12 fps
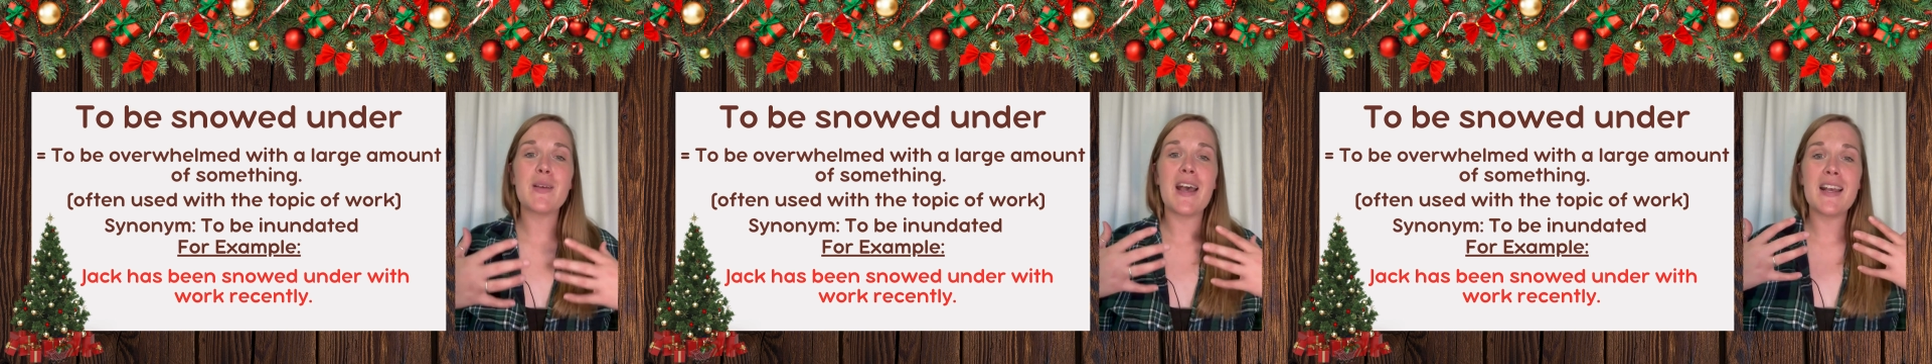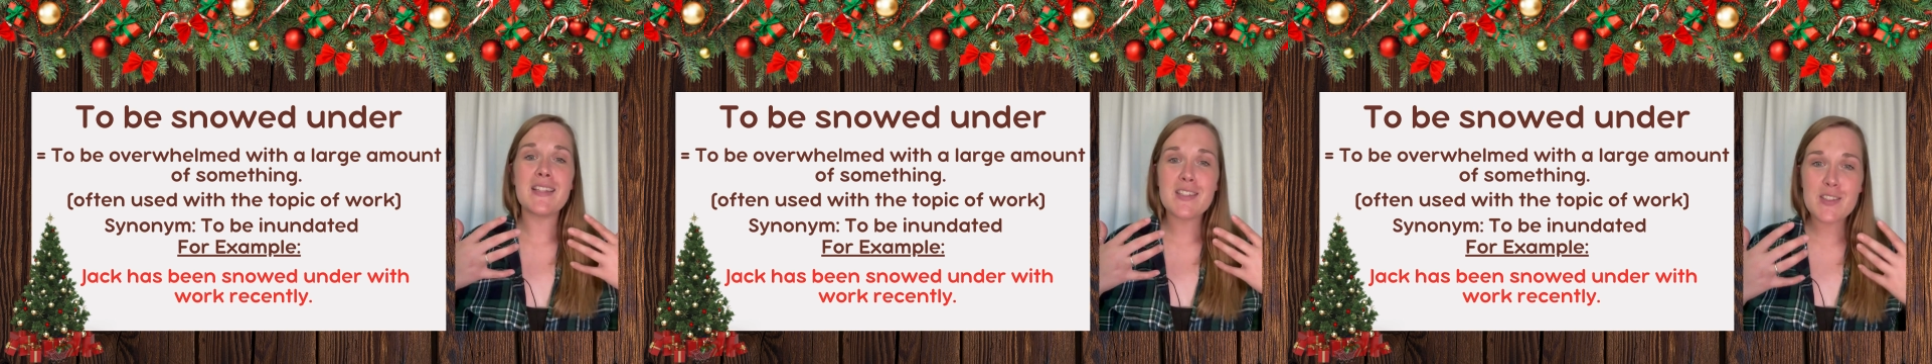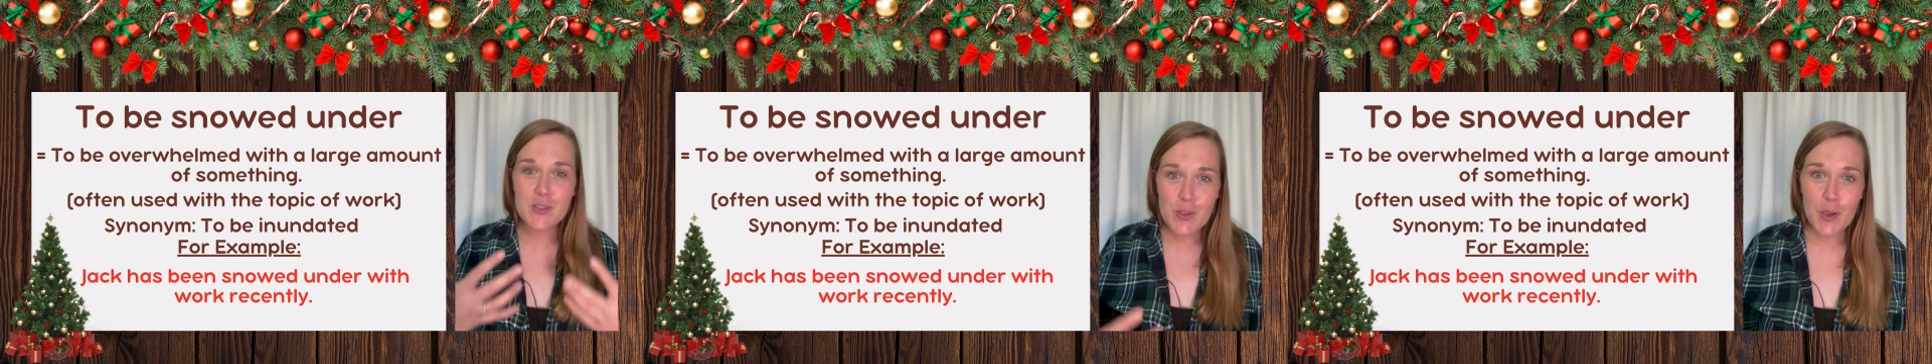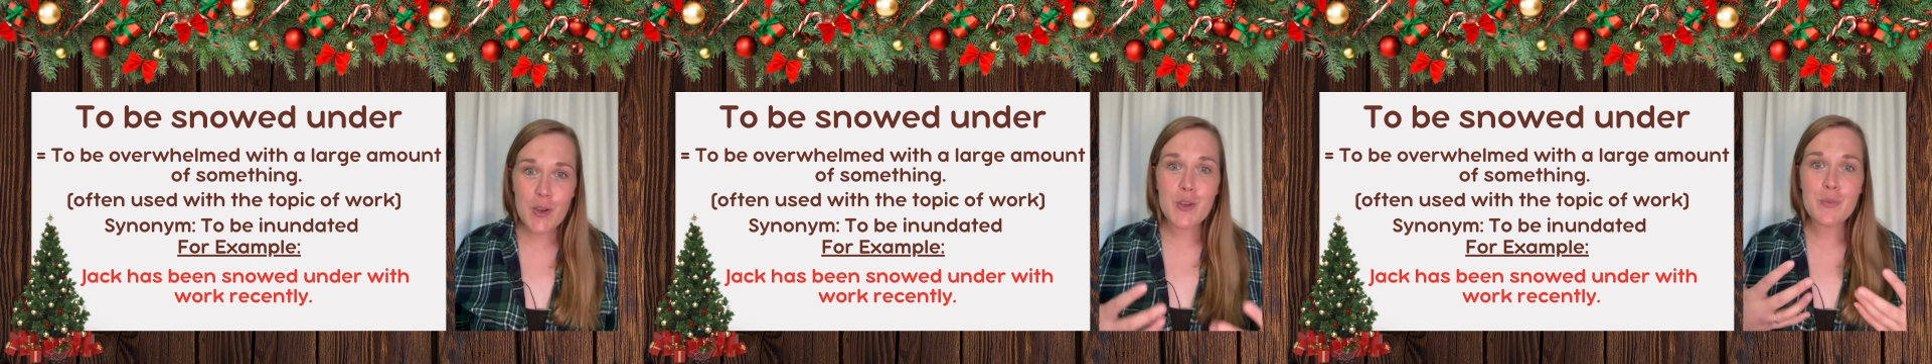had
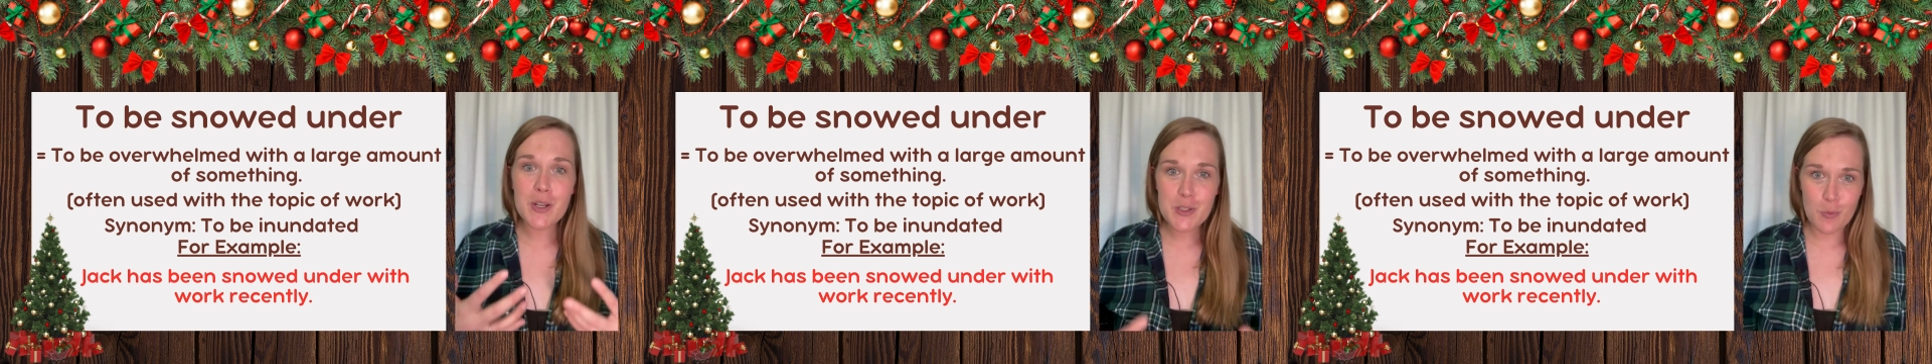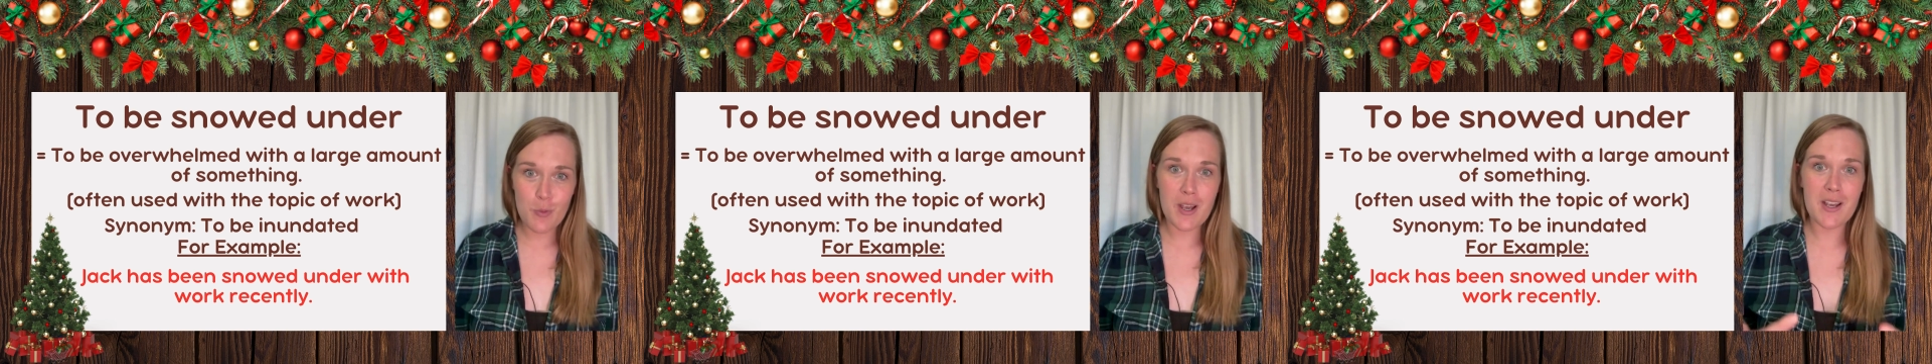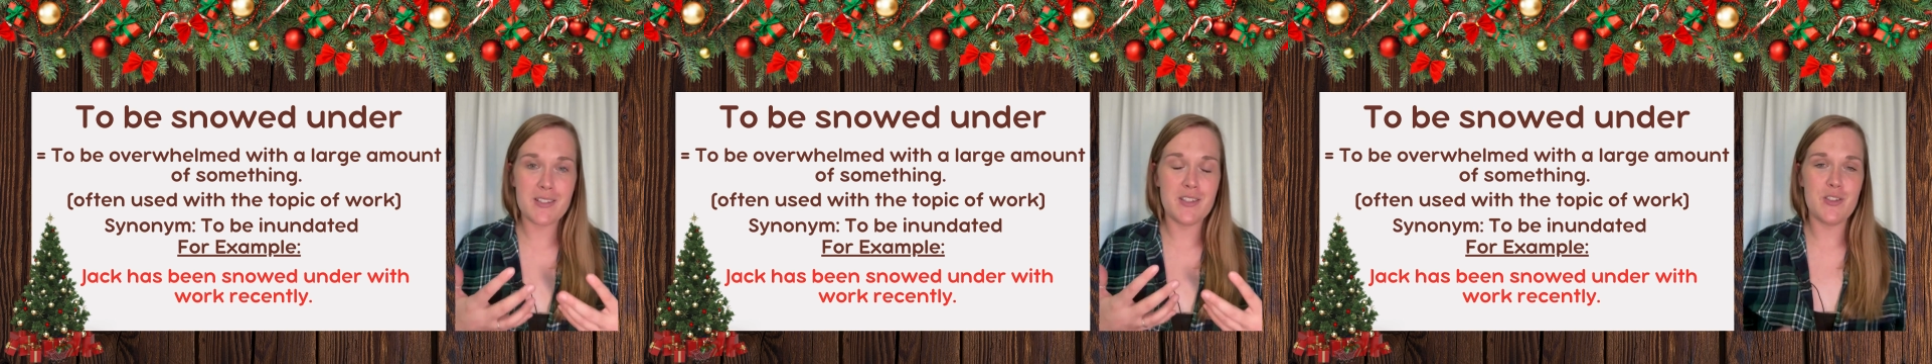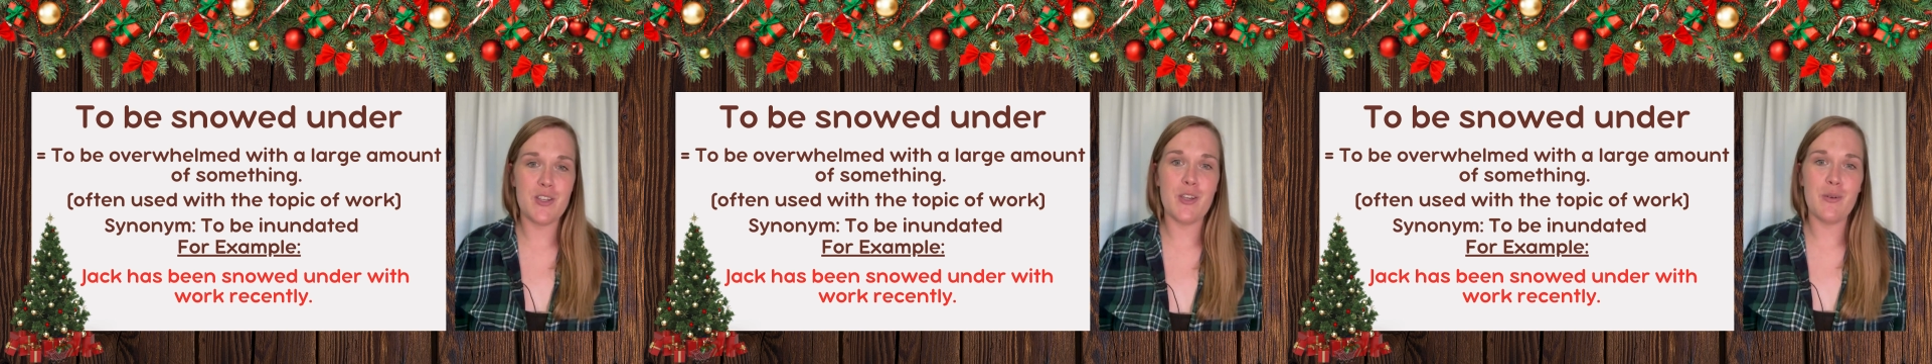so much work to
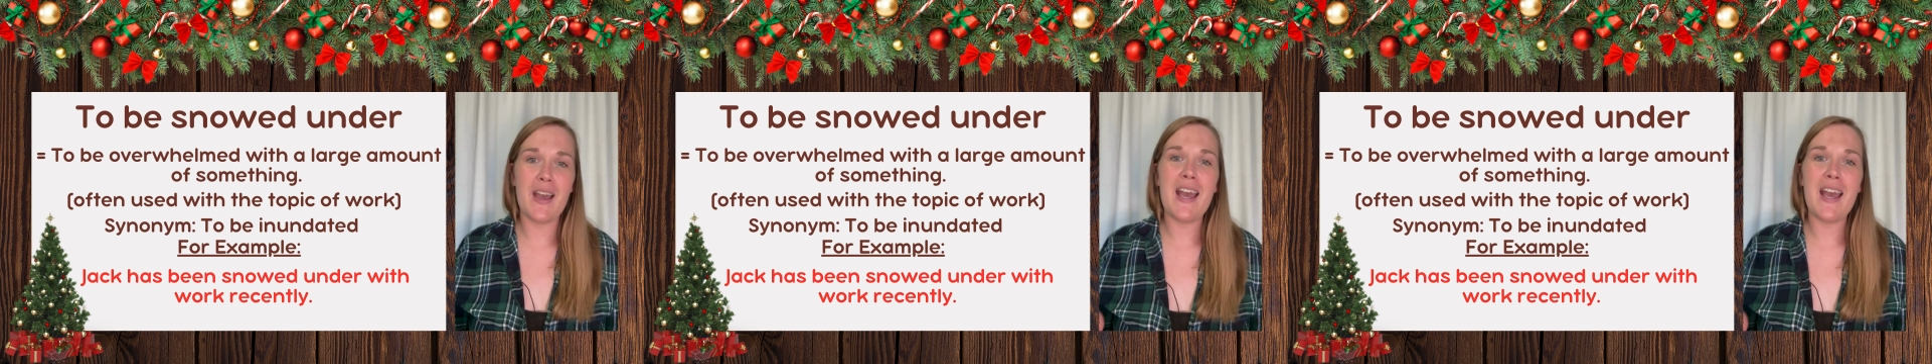do